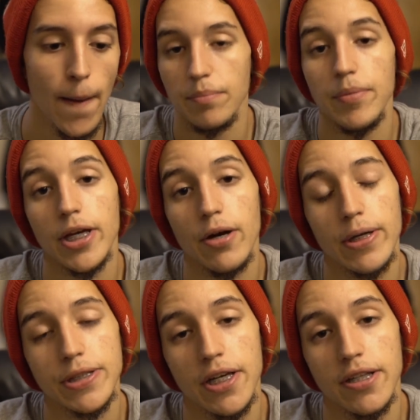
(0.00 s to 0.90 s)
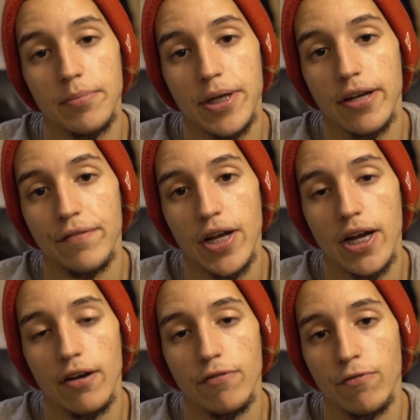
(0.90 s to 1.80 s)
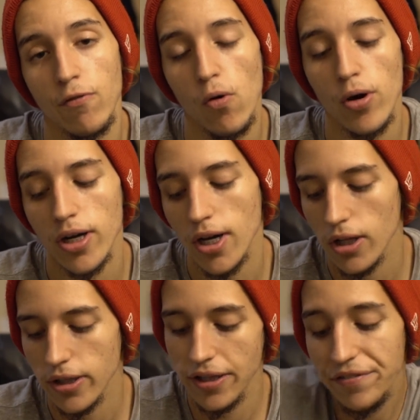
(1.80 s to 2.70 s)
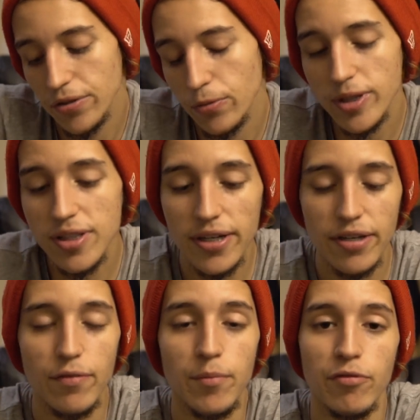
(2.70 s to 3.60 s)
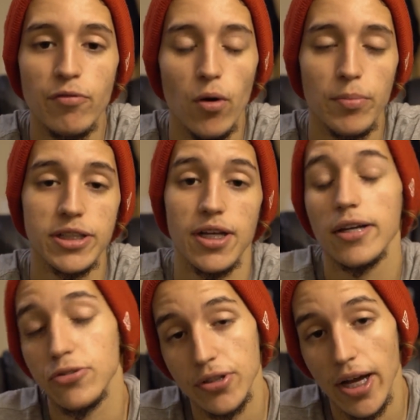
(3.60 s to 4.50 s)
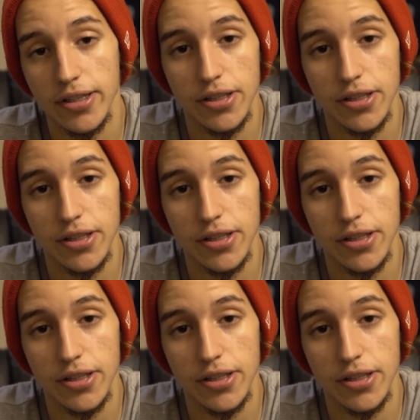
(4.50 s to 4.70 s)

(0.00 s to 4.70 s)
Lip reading: Mikel Emery, I'm gonna give that guy a 4. The reason I give him a 4 because I actually like the